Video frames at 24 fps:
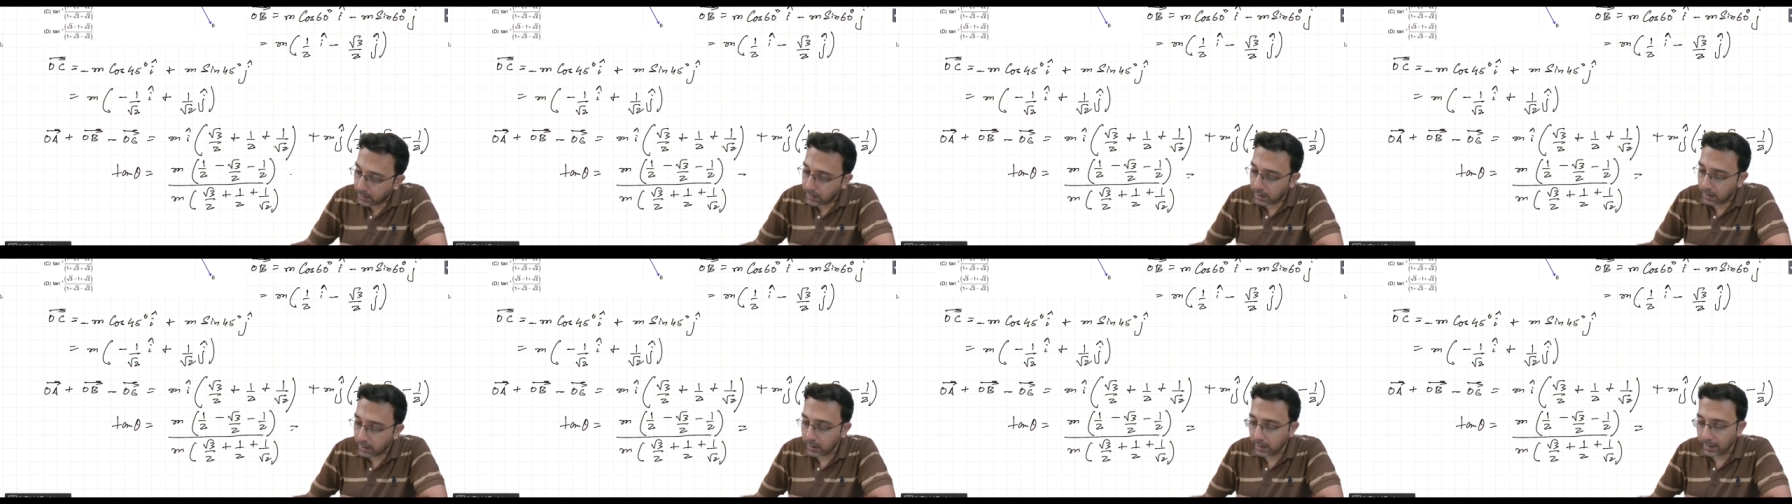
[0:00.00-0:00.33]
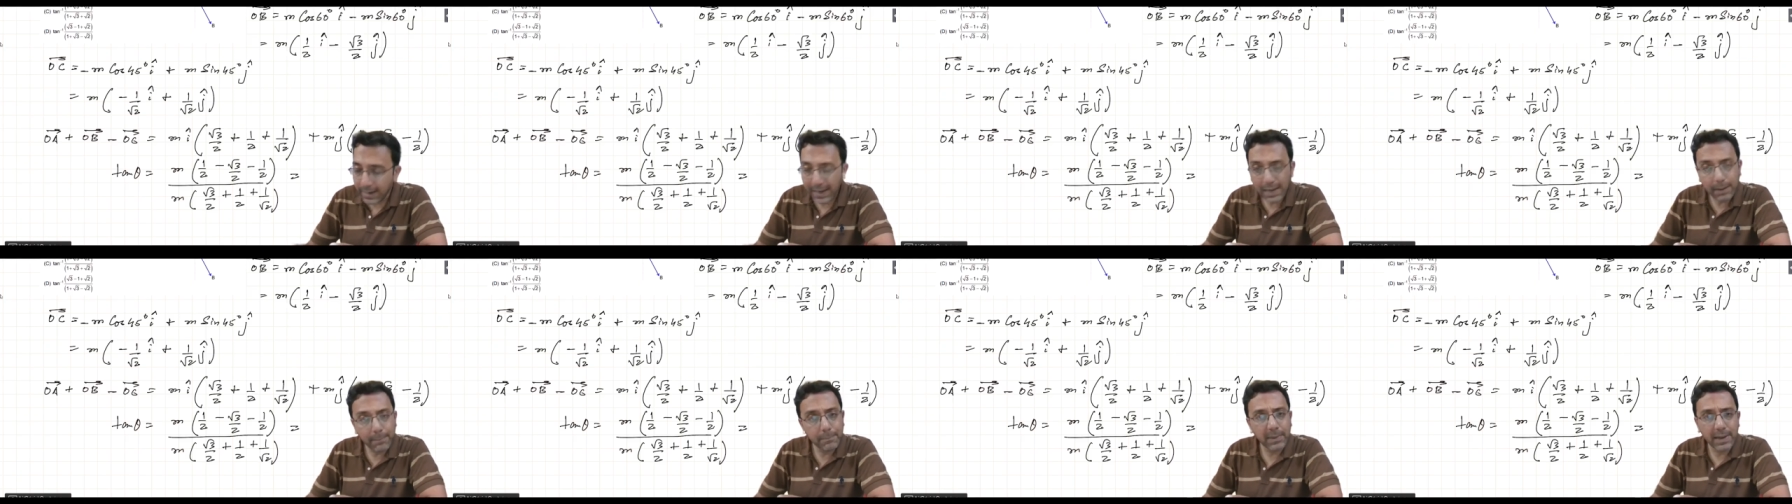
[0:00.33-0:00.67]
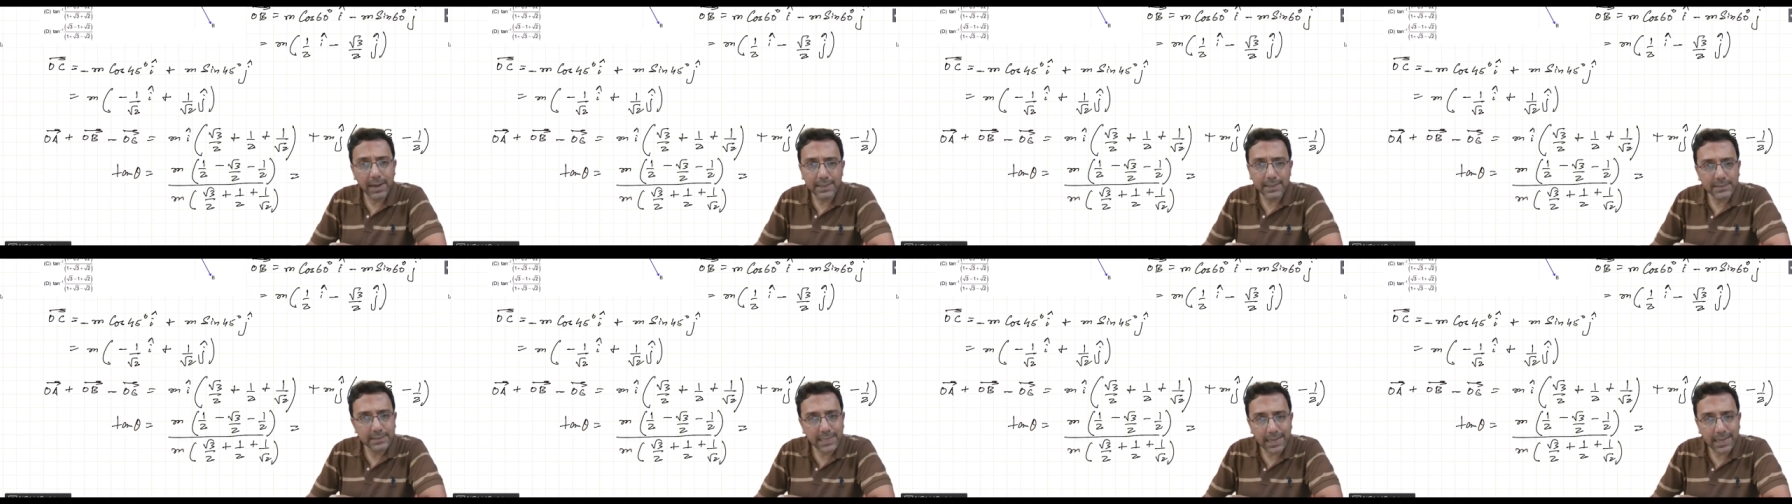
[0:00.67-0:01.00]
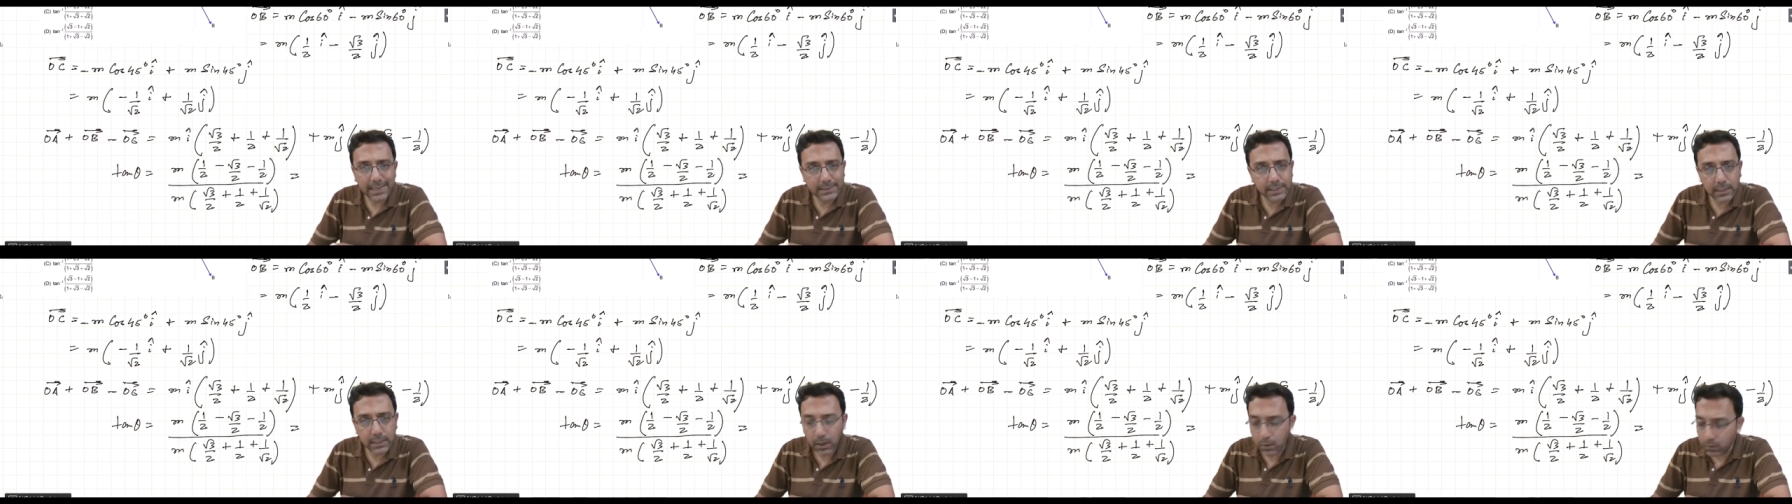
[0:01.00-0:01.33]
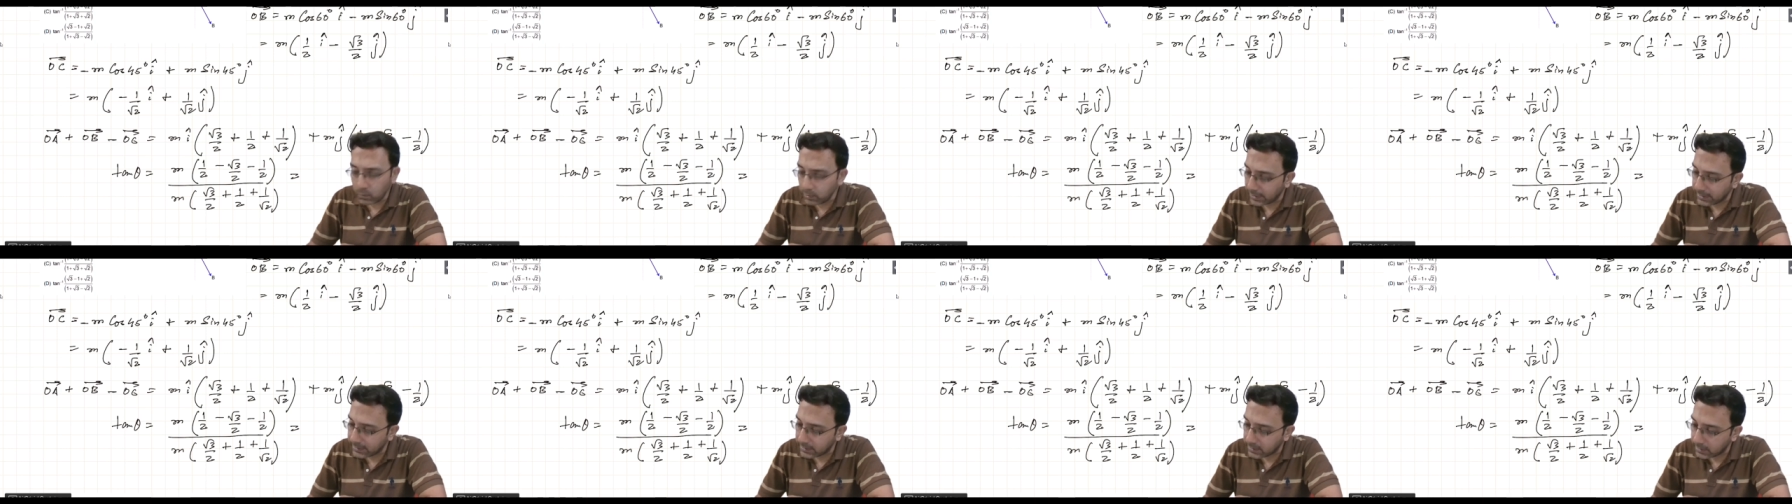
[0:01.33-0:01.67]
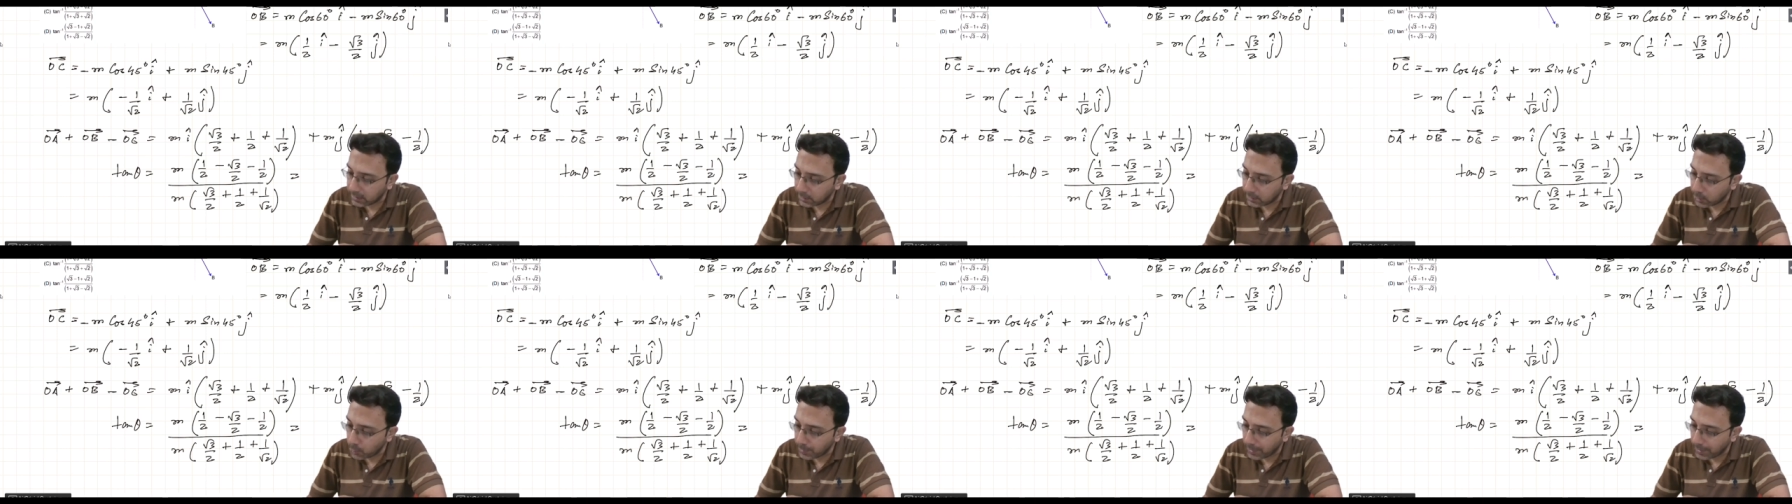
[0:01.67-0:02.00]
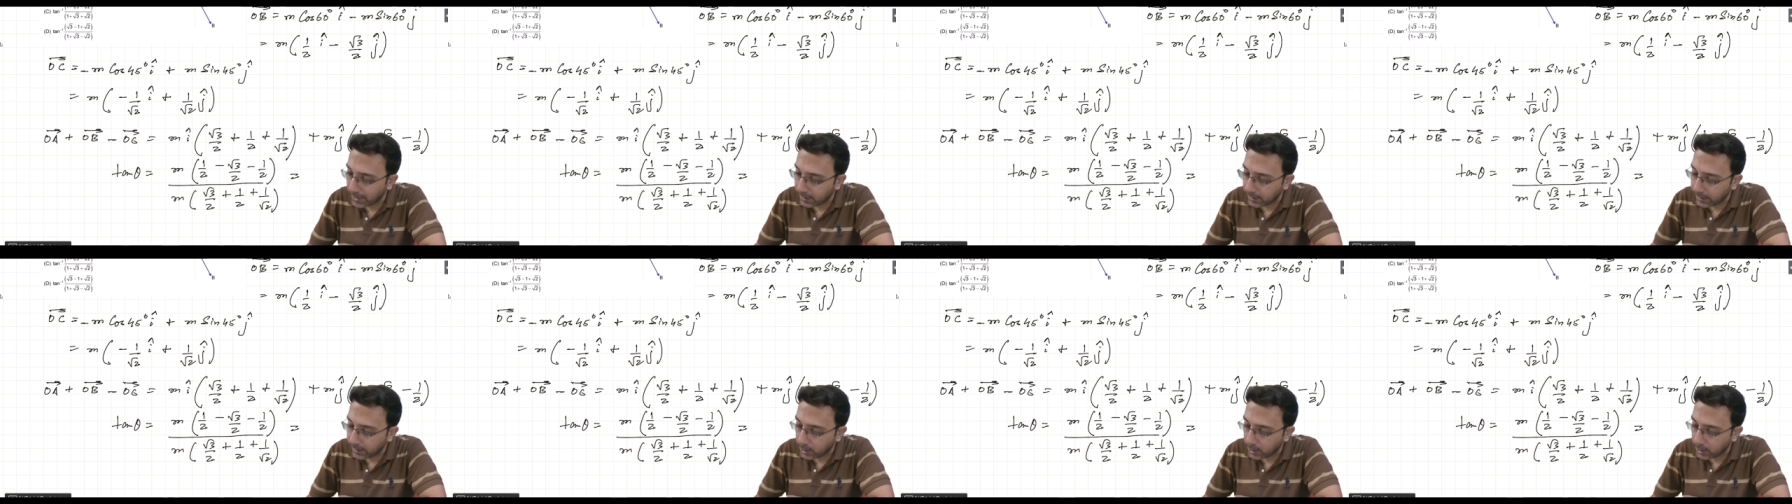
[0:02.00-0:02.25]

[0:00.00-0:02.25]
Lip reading: M gets cancelled out in the numerator